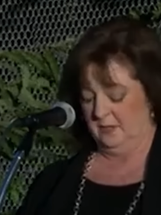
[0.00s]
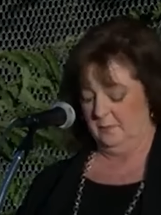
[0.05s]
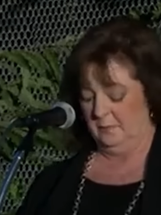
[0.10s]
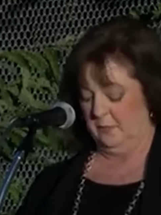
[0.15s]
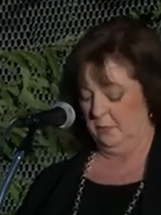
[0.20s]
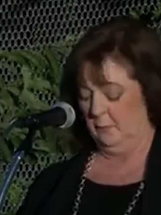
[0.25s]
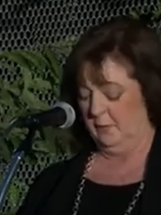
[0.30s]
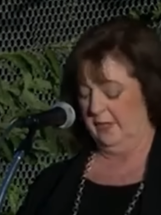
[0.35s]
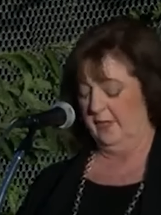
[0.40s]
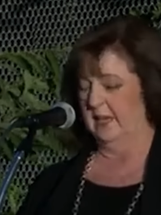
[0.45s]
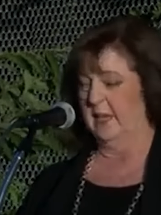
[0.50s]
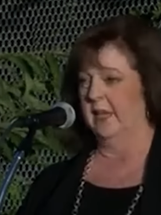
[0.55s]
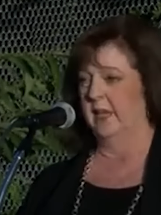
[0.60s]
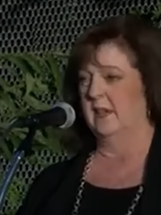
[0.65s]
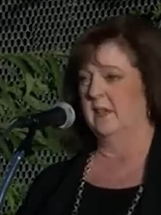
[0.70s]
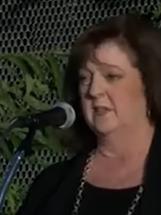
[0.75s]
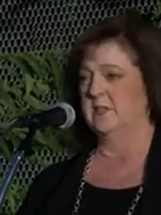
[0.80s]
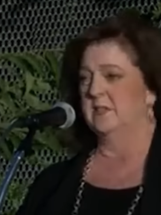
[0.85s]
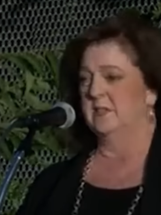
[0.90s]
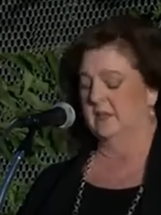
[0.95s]
But we
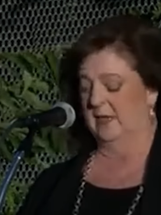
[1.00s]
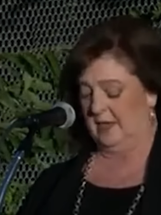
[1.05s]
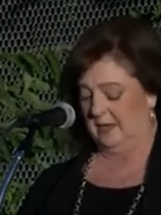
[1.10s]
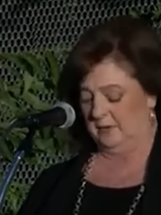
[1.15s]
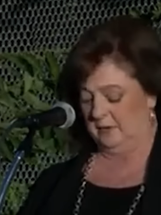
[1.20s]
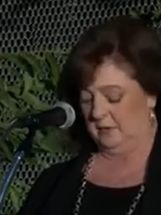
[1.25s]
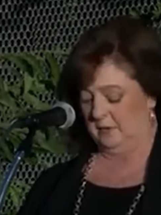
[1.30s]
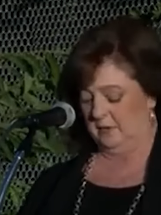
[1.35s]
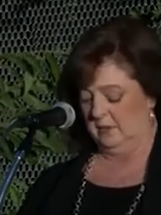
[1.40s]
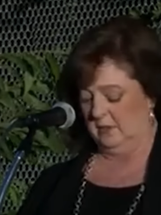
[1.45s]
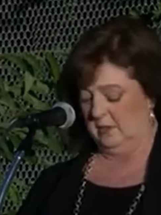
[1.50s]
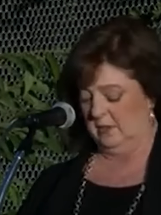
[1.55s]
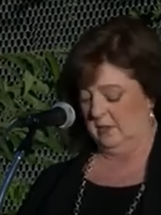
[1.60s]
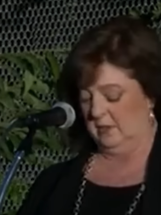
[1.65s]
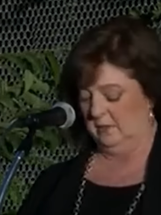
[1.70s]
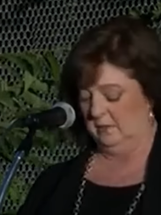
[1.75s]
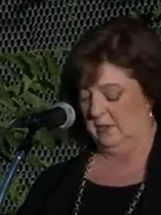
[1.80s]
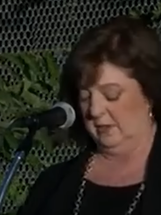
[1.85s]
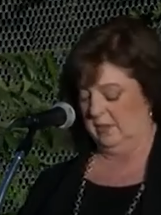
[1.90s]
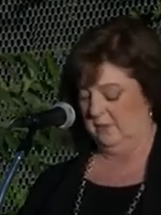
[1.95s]
can together
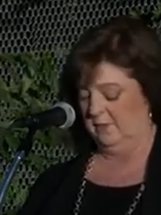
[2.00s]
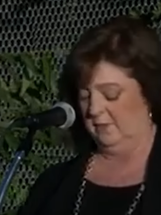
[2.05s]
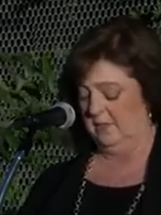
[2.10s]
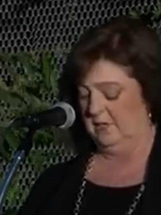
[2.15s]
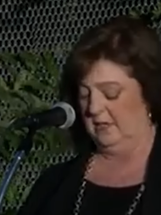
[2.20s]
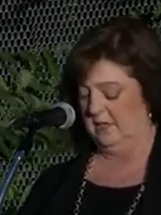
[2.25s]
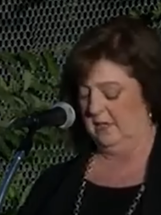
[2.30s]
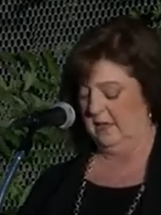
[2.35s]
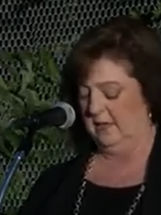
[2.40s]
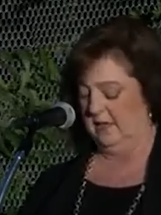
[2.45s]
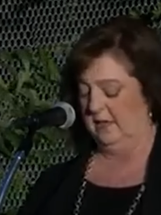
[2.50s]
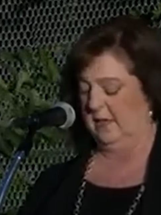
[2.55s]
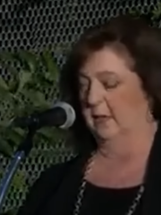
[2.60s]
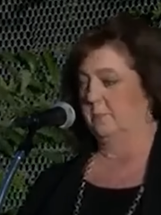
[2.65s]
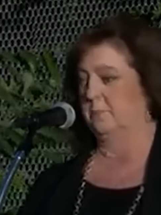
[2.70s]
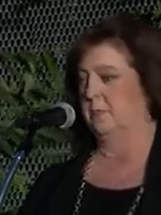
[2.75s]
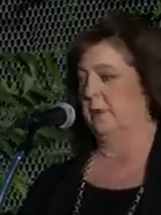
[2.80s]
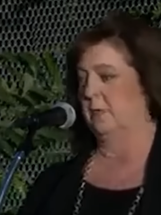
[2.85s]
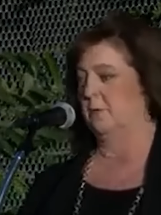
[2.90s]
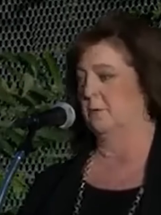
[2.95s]
make VTA a
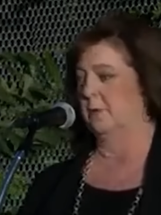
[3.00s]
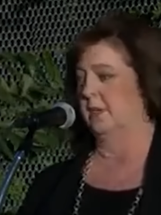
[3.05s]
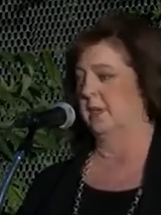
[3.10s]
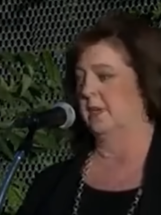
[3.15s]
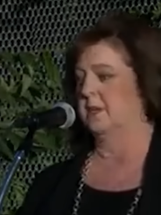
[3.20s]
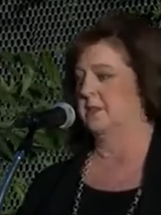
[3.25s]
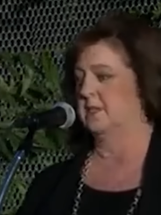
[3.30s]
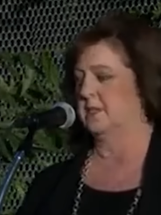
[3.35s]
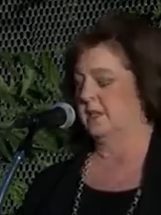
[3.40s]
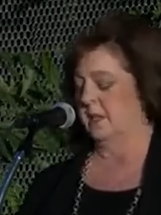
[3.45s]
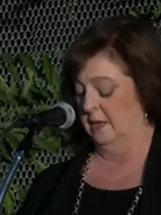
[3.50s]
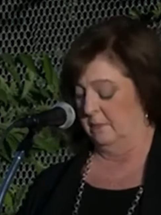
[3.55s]
better place